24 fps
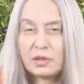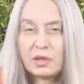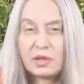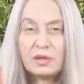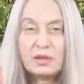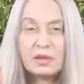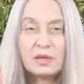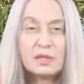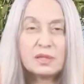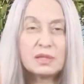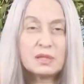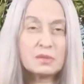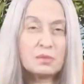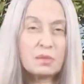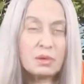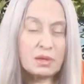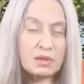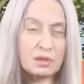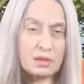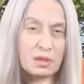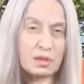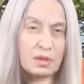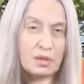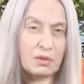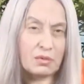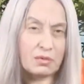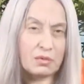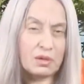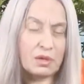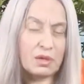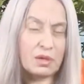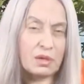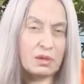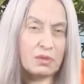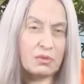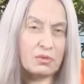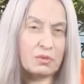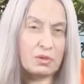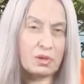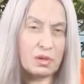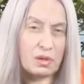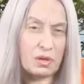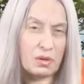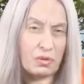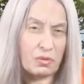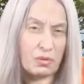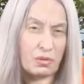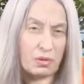It doesn't matter how young or
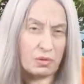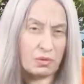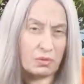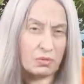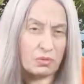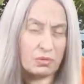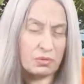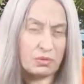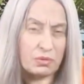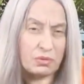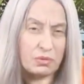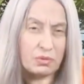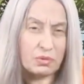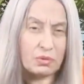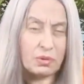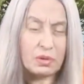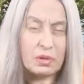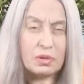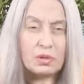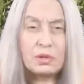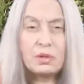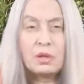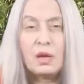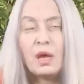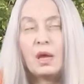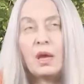how old you are.